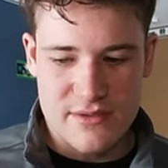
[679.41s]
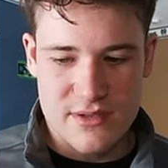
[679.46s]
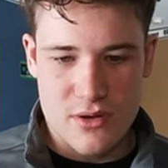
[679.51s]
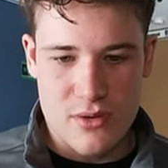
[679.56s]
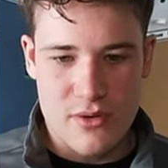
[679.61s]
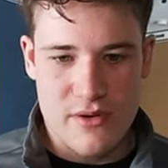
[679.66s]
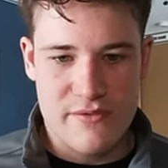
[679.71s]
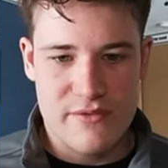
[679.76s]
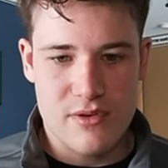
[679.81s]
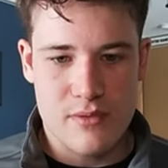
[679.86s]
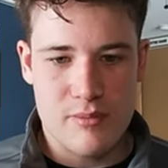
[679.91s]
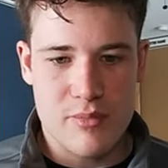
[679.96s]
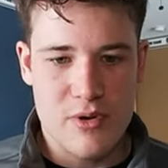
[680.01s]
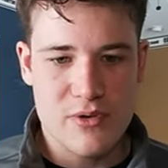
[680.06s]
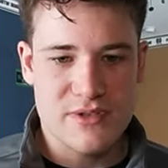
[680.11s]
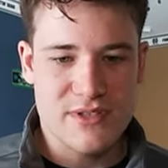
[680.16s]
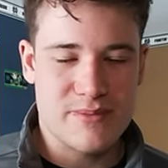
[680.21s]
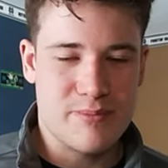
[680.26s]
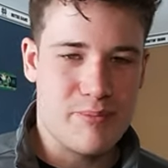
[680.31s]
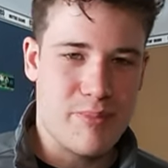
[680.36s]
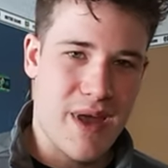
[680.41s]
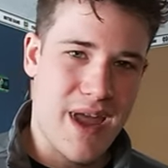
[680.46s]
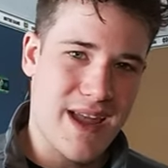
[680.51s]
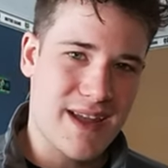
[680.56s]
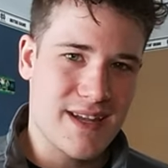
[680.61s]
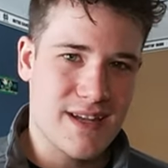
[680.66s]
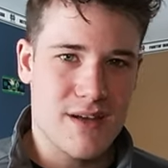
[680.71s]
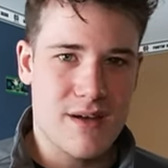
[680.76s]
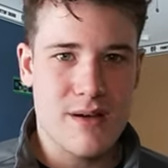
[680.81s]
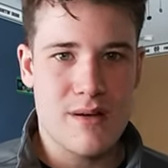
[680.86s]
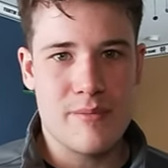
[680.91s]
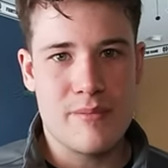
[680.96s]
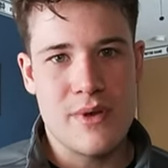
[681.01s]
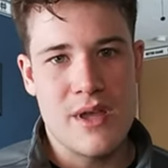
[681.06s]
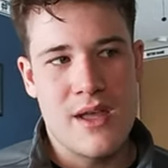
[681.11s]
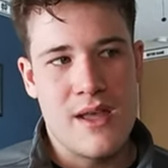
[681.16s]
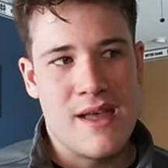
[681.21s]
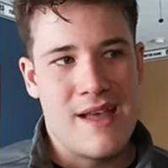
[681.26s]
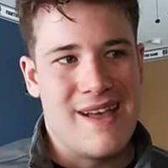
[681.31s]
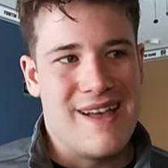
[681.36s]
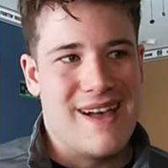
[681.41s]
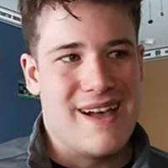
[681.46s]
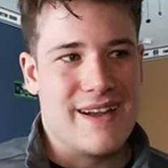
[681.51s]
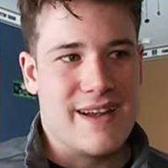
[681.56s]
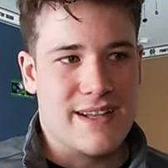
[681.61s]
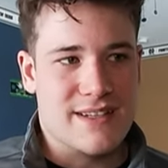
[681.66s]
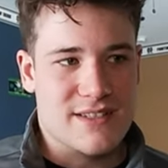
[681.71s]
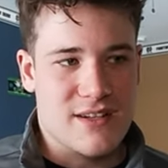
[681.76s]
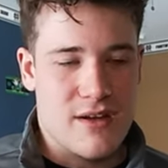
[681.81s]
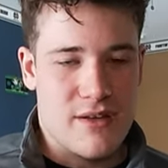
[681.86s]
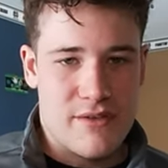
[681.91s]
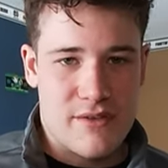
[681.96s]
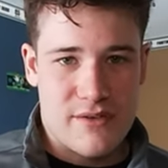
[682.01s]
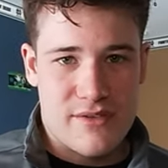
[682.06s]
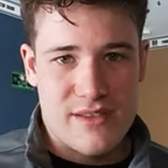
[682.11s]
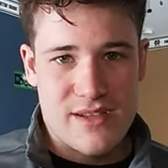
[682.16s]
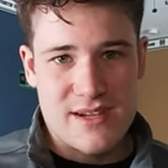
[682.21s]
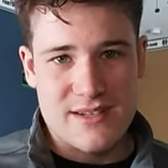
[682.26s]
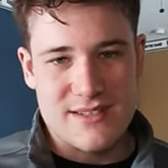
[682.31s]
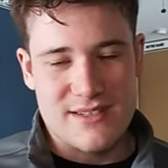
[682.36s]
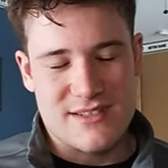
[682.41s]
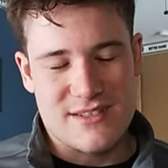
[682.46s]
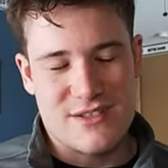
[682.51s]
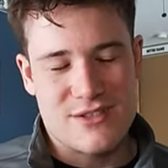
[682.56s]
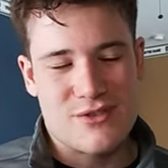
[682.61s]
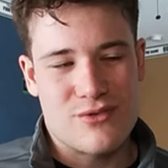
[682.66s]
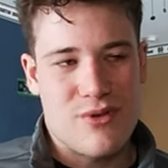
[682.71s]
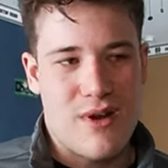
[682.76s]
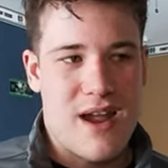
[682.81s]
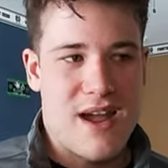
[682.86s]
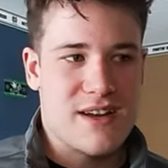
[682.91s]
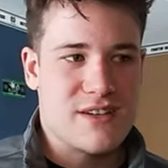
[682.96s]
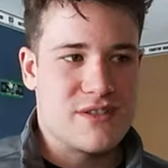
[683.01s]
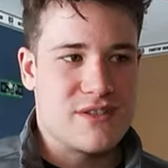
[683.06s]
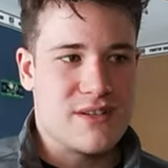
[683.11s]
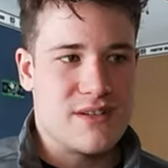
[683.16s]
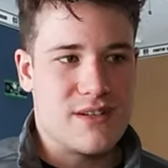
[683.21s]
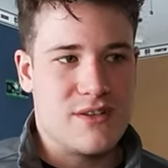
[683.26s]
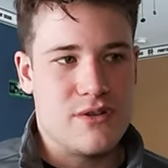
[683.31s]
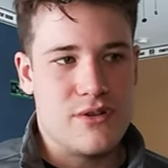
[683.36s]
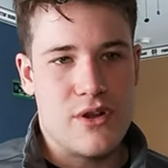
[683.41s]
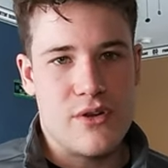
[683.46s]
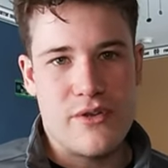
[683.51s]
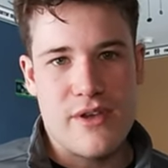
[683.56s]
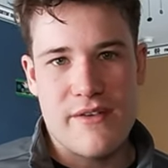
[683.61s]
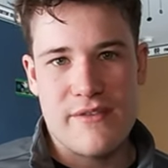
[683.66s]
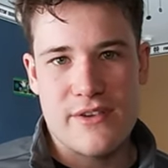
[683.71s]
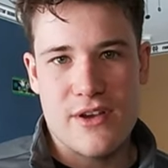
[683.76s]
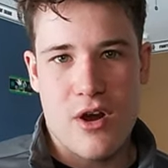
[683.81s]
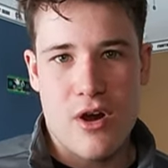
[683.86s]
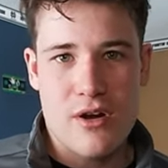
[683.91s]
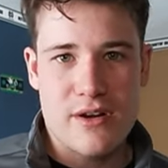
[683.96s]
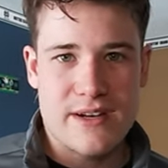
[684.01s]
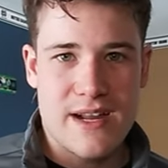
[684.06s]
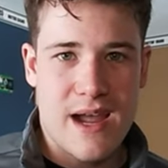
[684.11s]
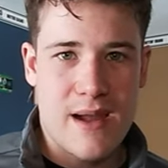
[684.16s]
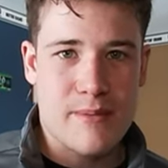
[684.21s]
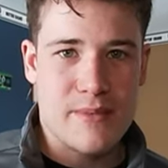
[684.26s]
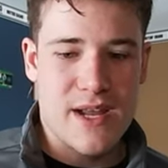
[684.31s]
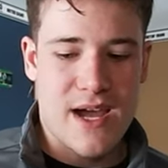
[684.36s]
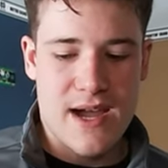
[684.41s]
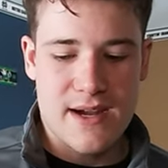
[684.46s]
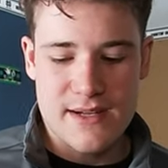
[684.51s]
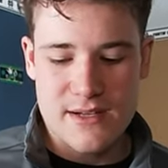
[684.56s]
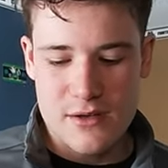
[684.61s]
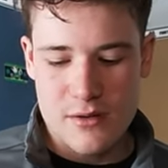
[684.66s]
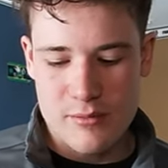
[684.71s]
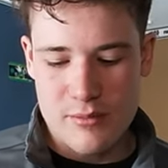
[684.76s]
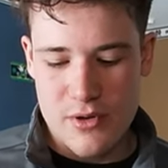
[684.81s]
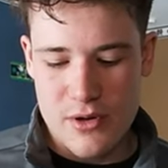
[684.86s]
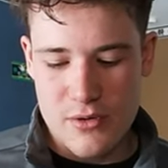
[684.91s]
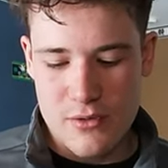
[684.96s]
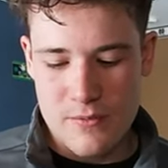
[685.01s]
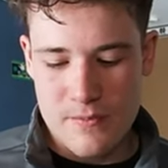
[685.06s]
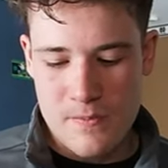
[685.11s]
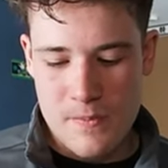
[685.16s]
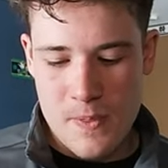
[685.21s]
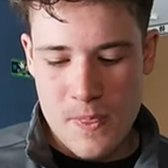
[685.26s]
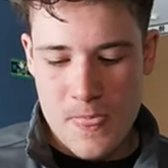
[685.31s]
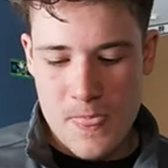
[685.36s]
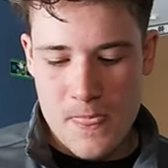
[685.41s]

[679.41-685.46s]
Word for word: So if your boat's banging up against other things, it's scratching, you know, you have a hard time docking your boat,